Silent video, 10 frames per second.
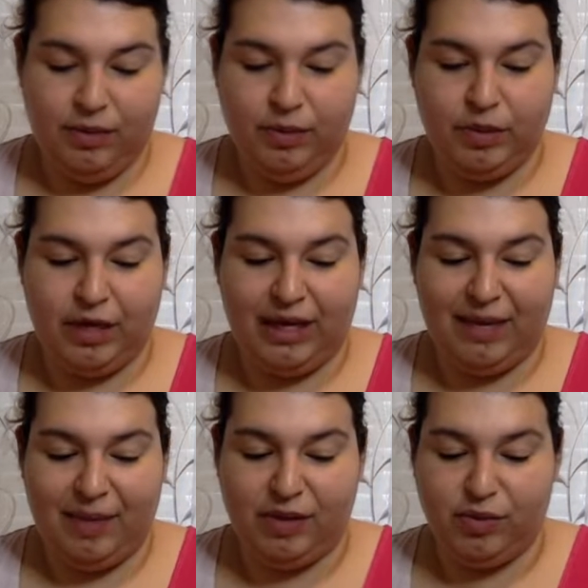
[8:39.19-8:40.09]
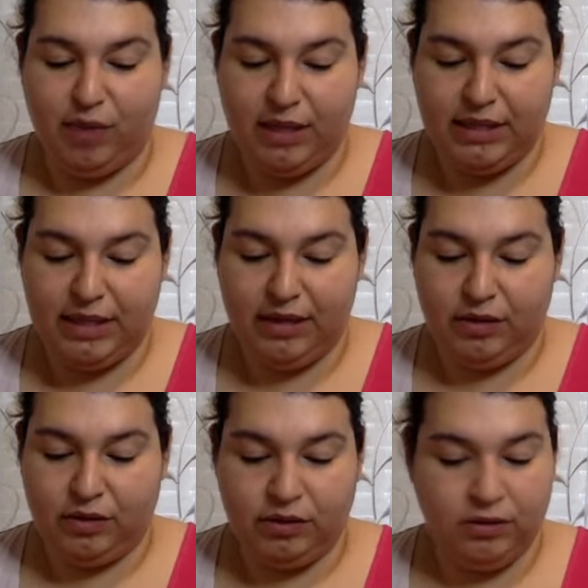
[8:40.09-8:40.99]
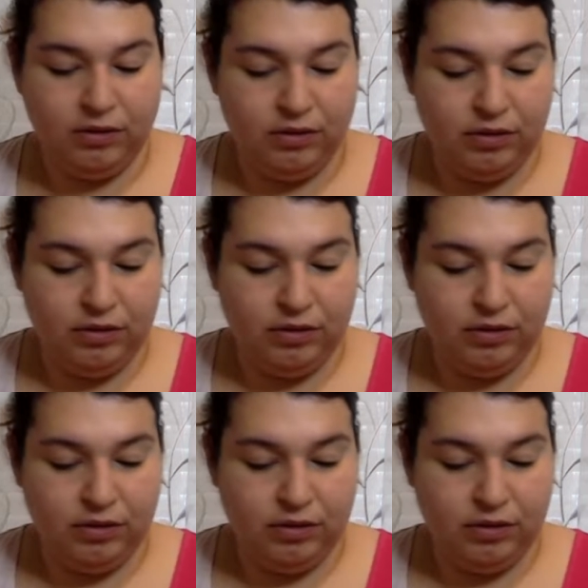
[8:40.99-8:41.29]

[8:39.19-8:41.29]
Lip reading: We were talking about the rock cycle.